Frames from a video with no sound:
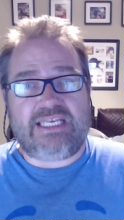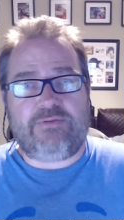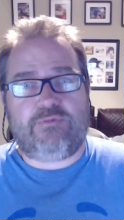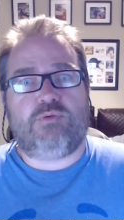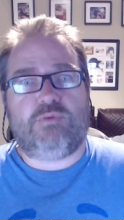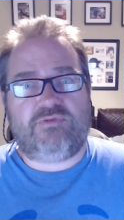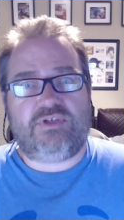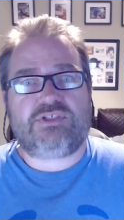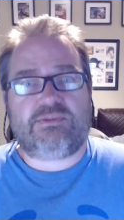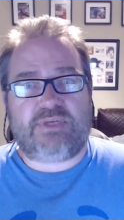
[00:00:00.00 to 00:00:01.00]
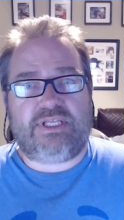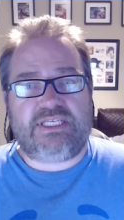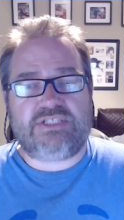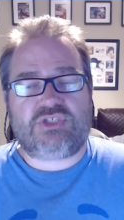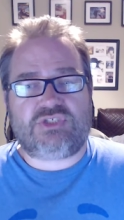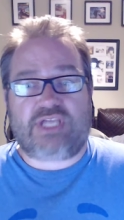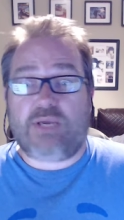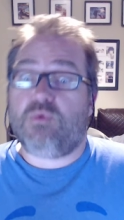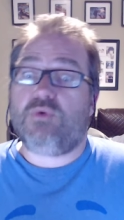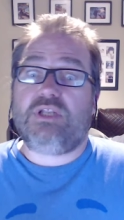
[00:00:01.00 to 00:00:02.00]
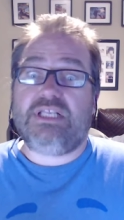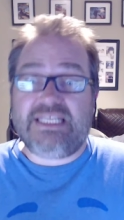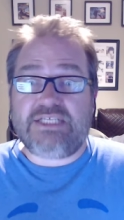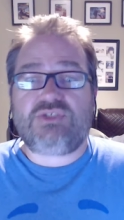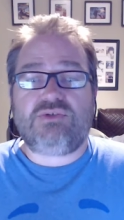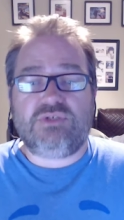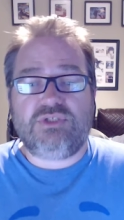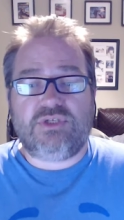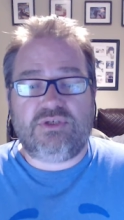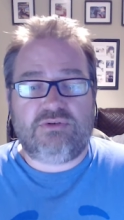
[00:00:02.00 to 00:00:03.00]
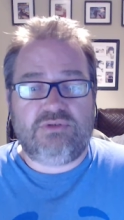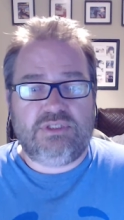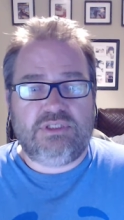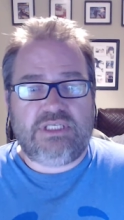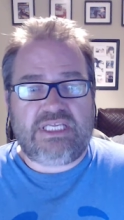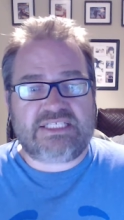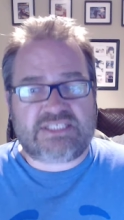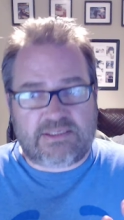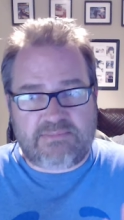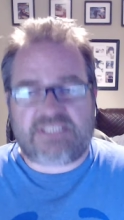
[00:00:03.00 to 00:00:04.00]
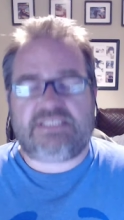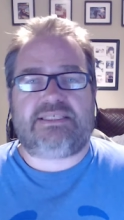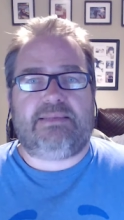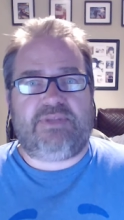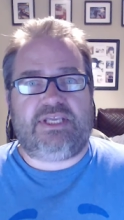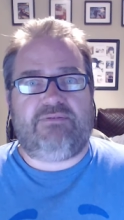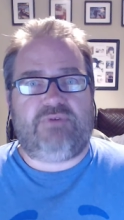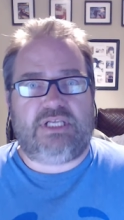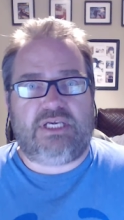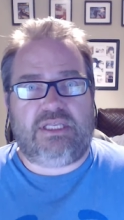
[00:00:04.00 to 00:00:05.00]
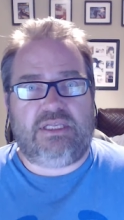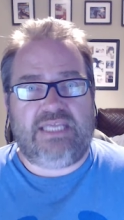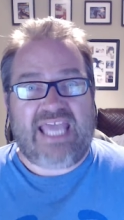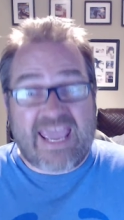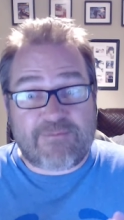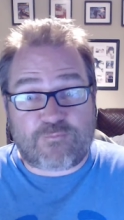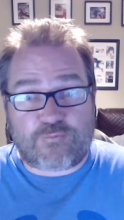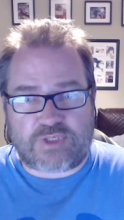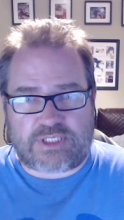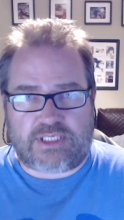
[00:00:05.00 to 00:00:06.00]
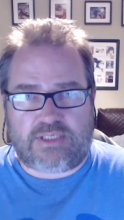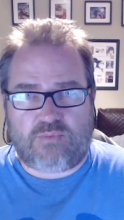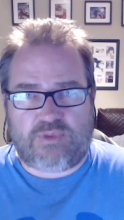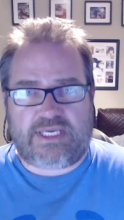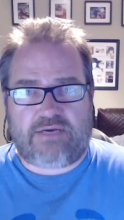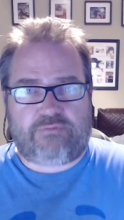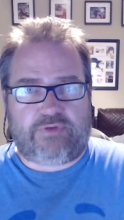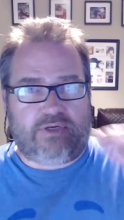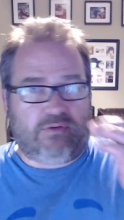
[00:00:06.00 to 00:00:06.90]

form of discipline is to say, well, the least you can do is commit to something every day, every day without fail.